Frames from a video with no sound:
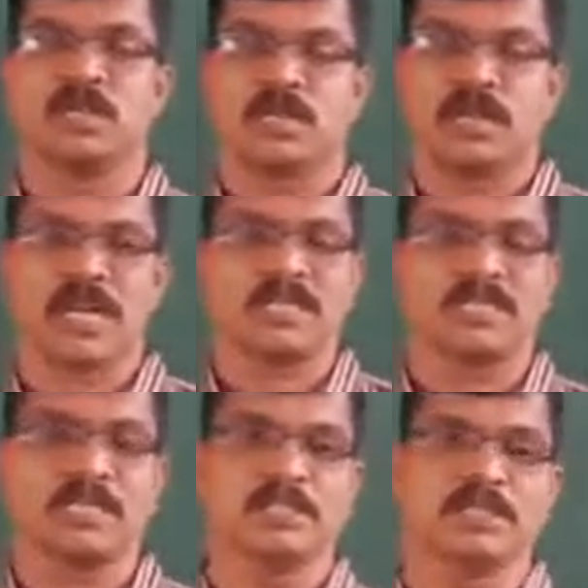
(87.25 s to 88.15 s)

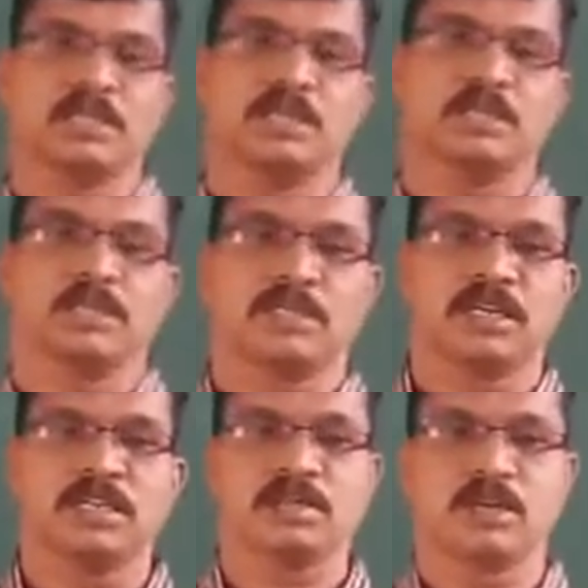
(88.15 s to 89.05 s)
reactions,
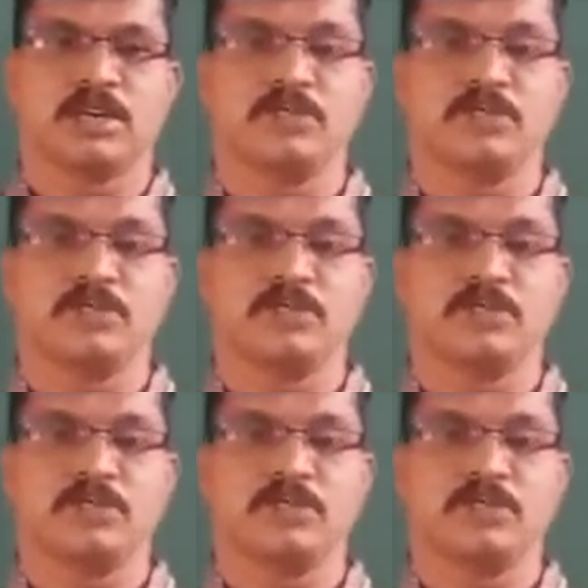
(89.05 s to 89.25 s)
then it is good.